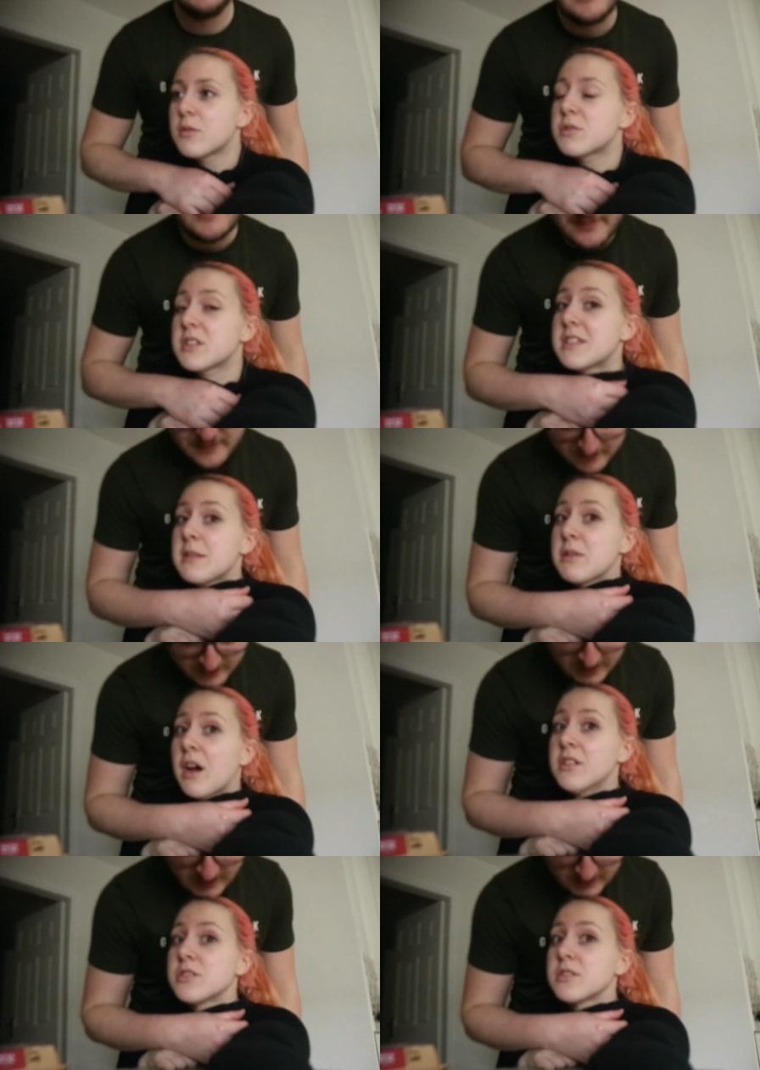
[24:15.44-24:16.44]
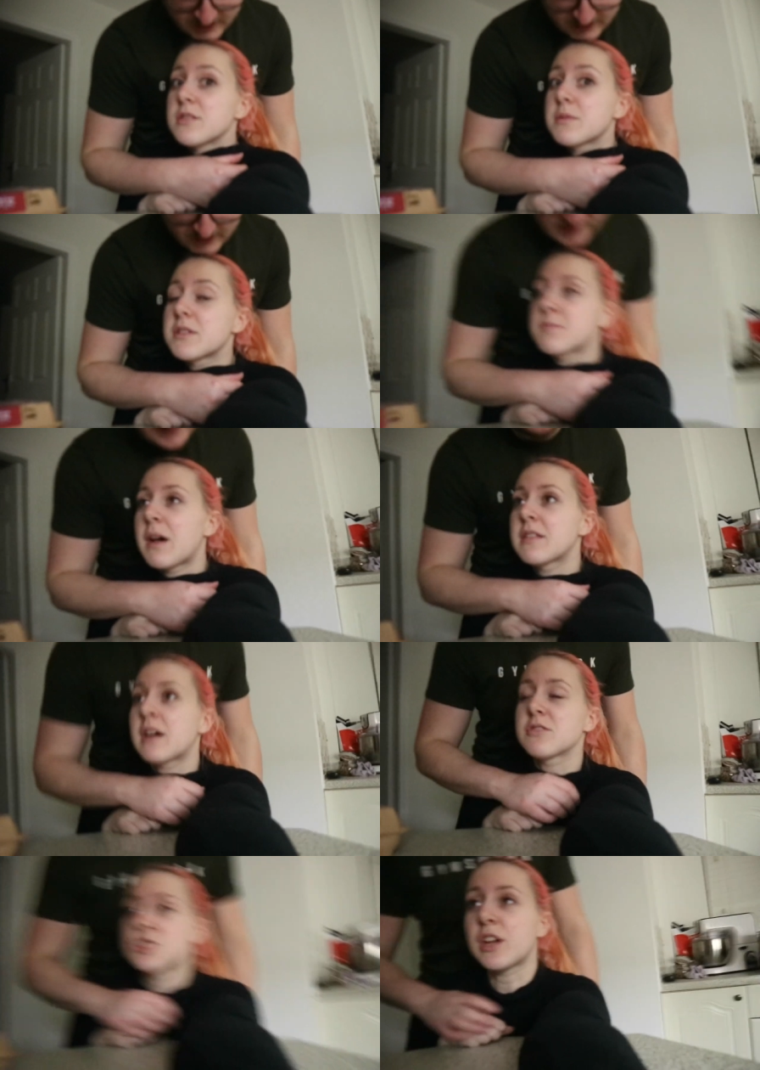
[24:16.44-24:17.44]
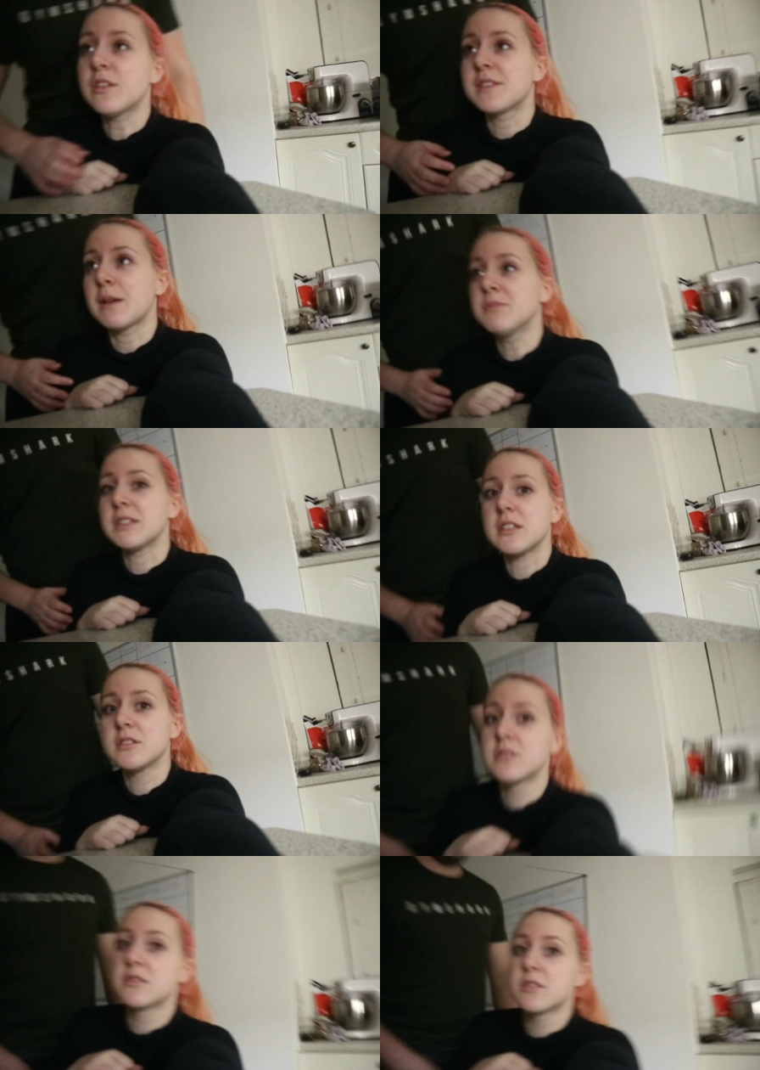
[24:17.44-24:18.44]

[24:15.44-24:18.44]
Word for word: Well, your TBR does, because that shelf's empty.